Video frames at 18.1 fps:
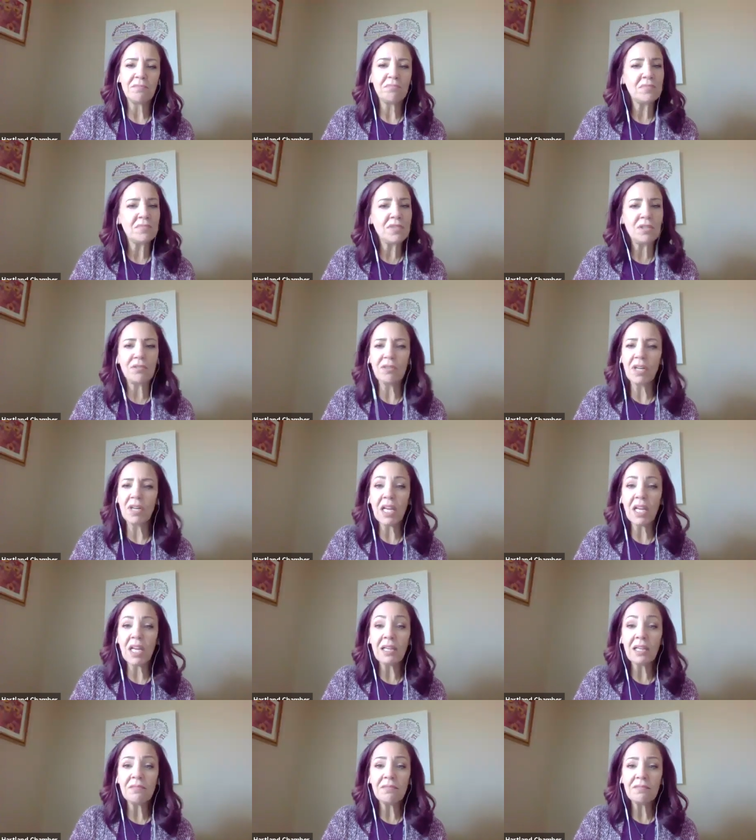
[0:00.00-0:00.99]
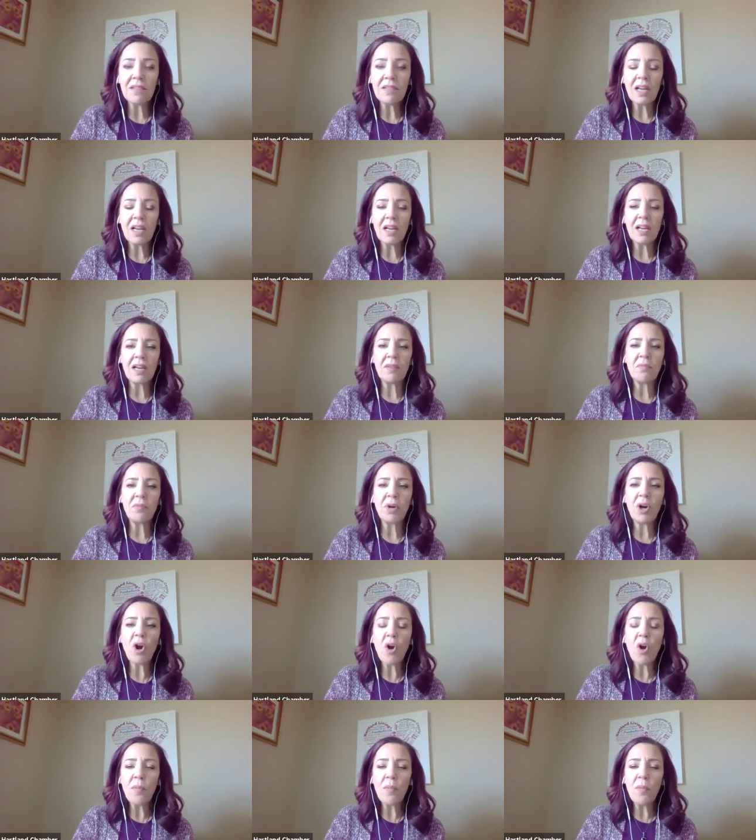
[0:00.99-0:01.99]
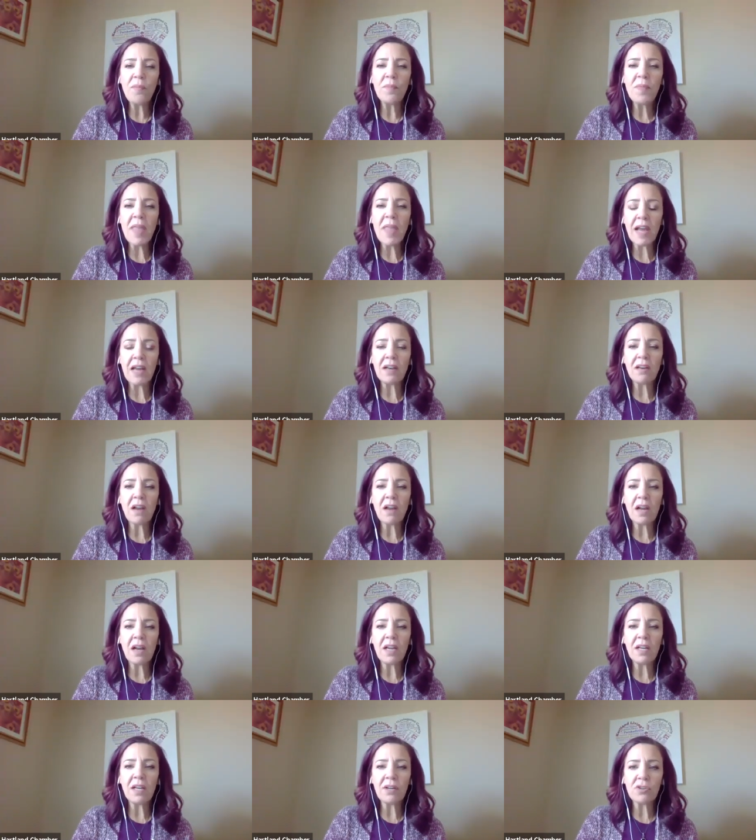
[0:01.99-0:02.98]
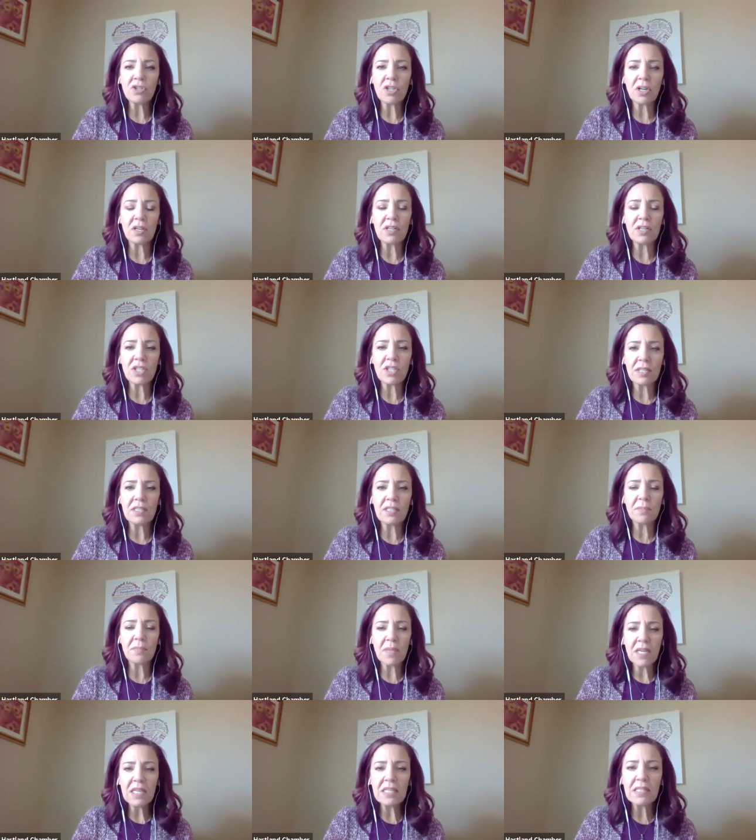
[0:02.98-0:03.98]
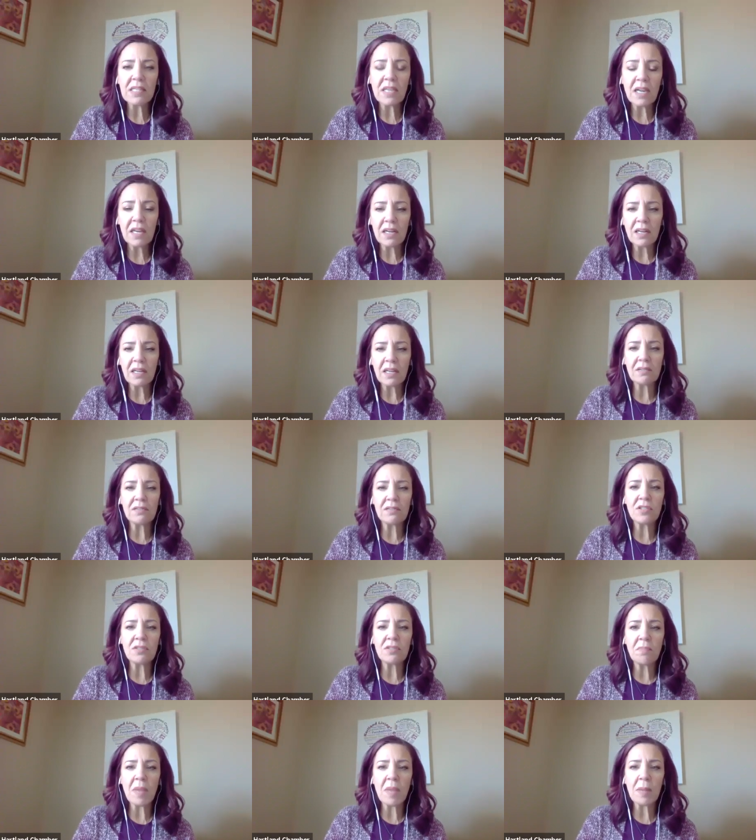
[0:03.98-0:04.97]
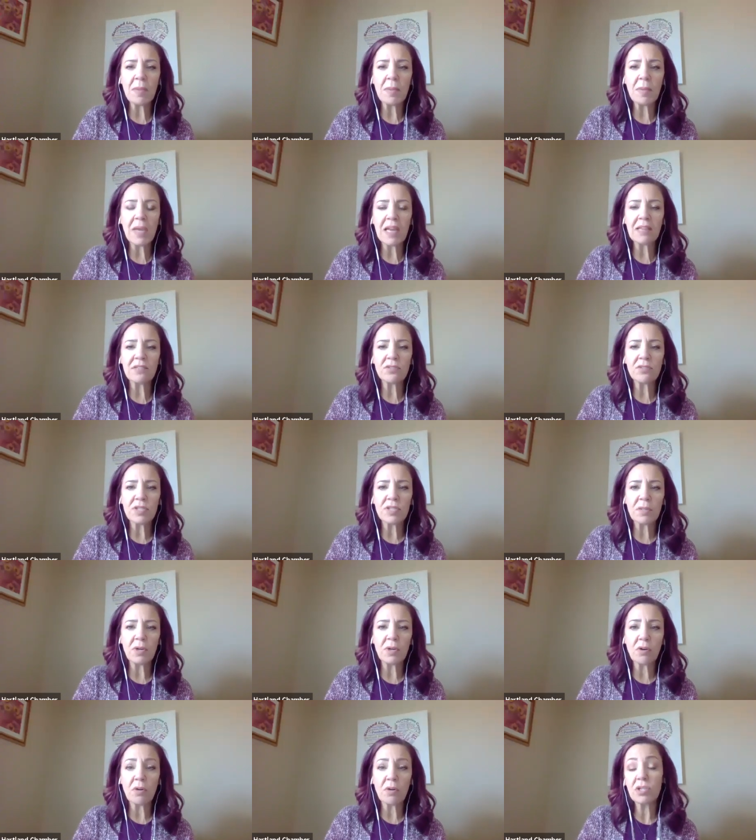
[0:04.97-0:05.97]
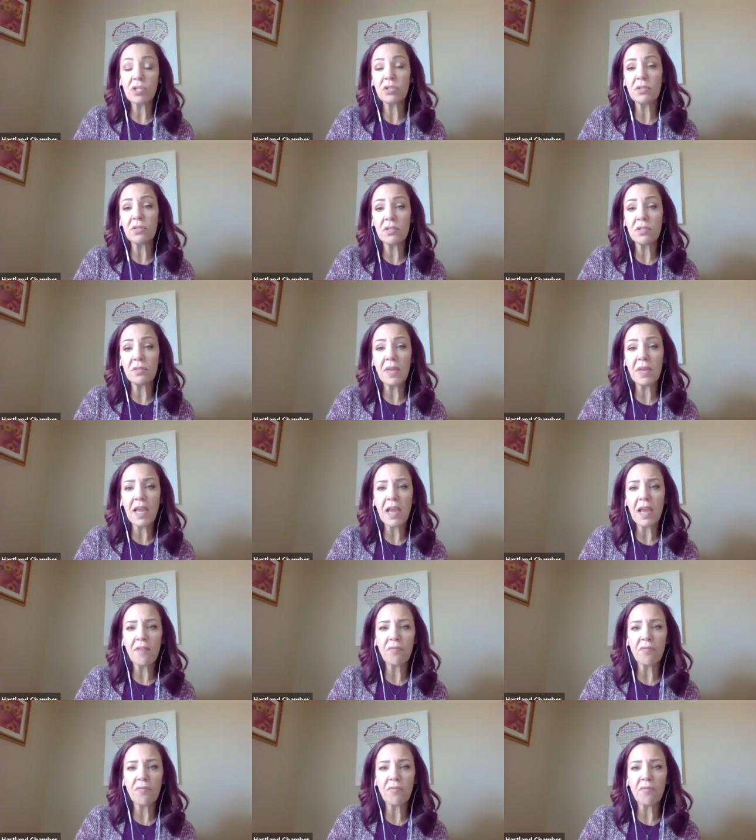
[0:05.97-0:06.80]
tuning in. We're hope that it'll shed some insight and maybe answer some of your questions you may have.